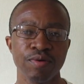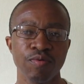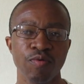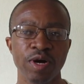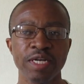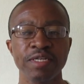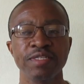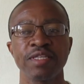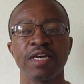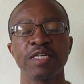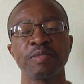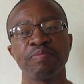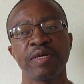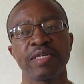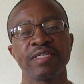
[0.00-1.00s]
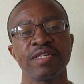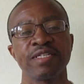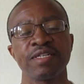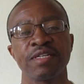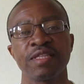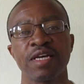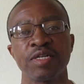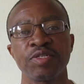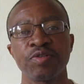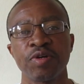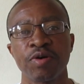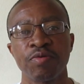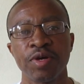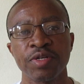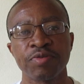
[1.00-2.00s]
what is the expectation that you
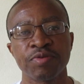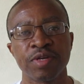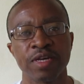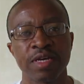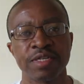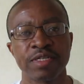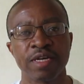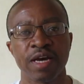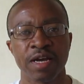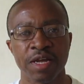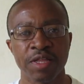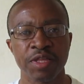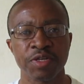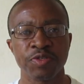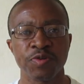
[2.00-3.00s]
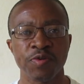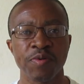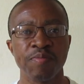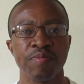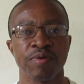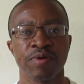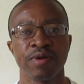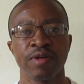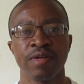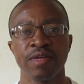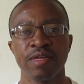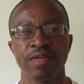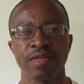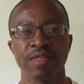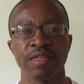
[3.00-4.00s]
are going to get another job
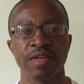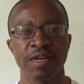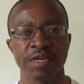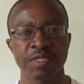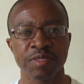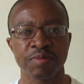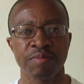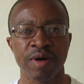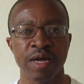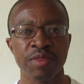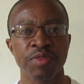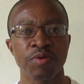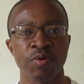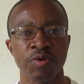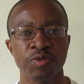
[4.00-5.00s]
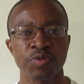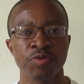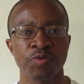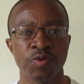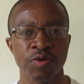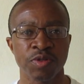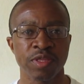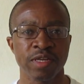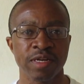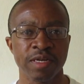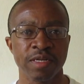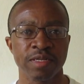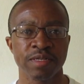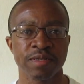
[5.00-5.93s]
in the next month or 2 or 3?